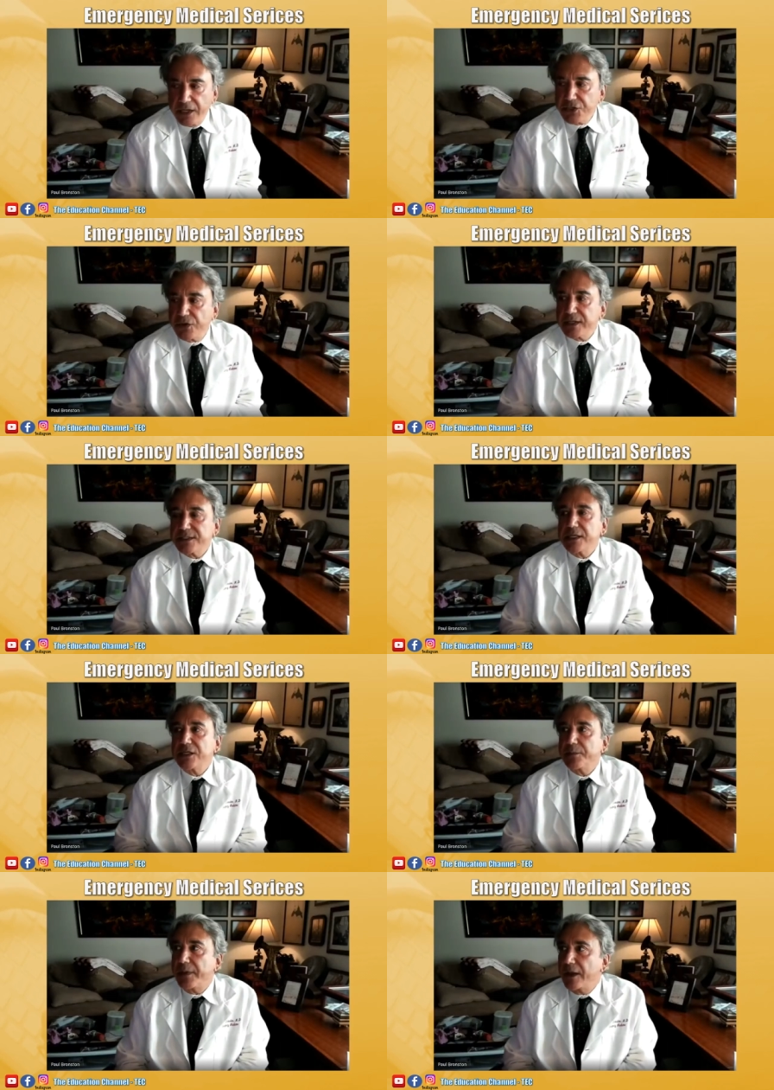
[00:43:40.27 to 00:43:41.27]
interesting,
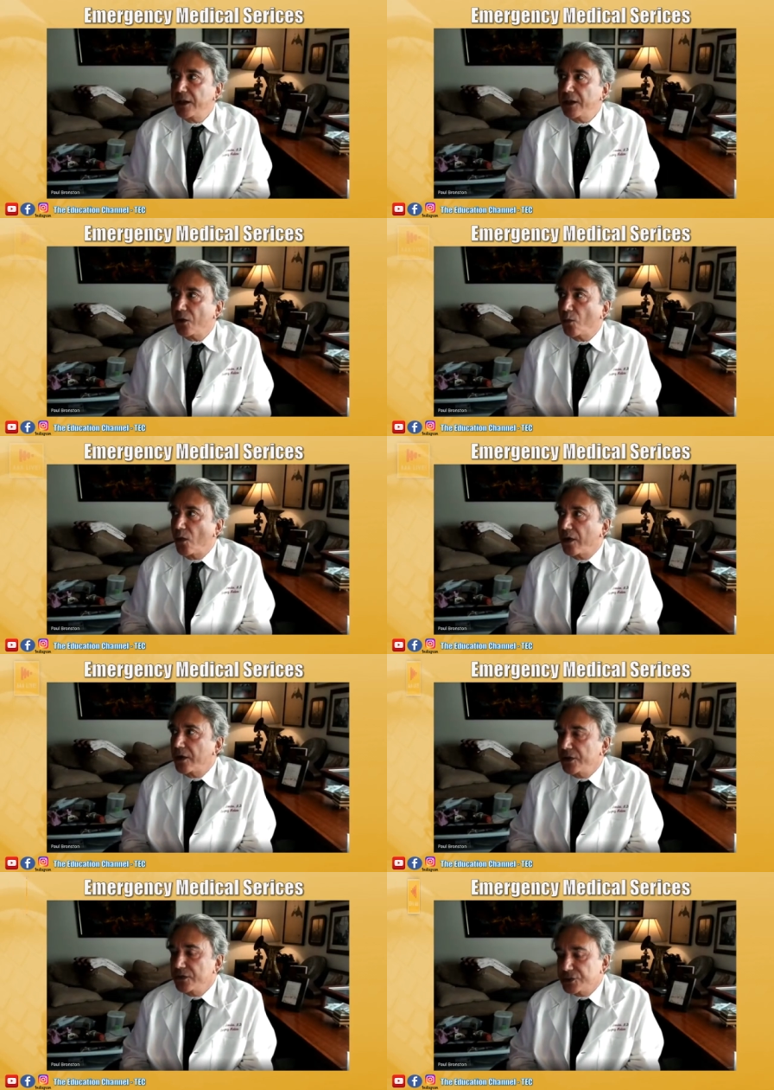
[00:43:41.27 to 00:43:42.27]
depending on where
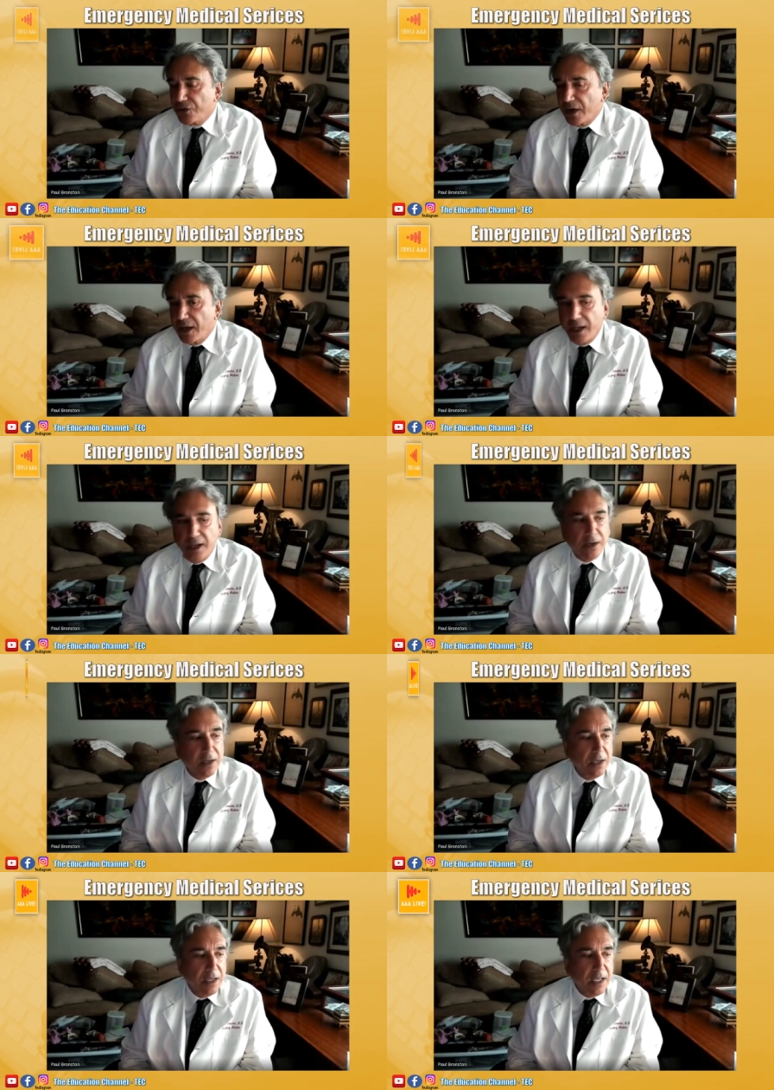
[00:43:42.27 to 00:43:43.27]
you train.
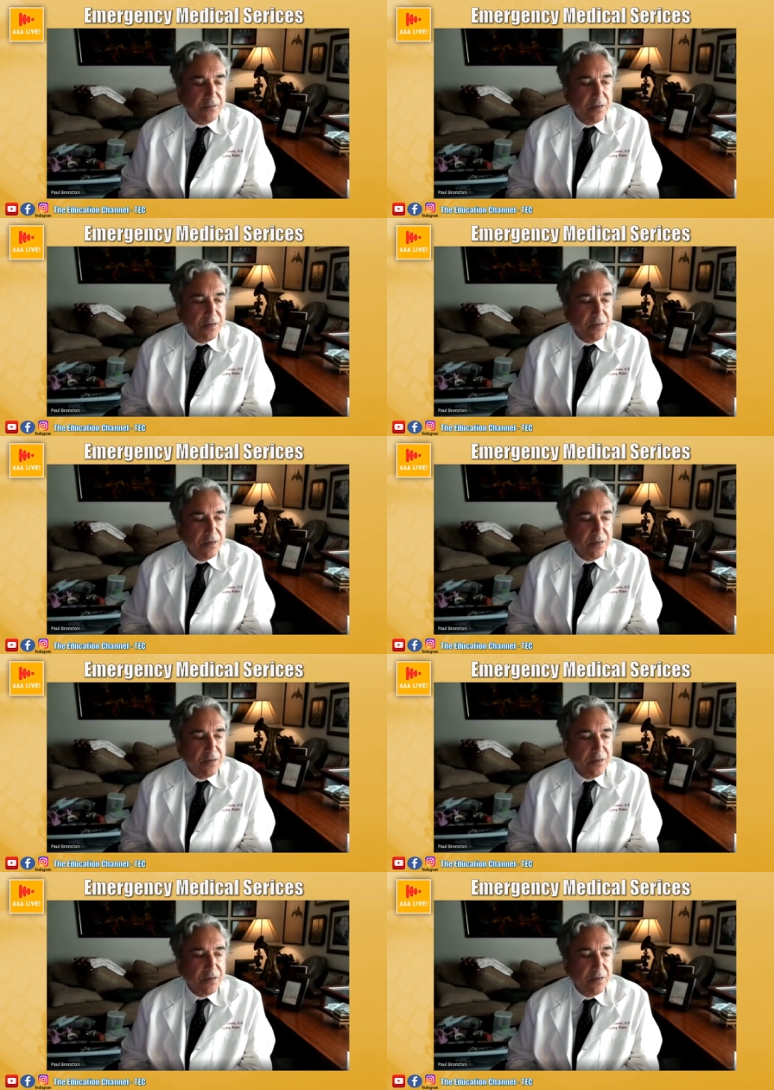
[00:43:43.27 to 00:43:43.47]
Every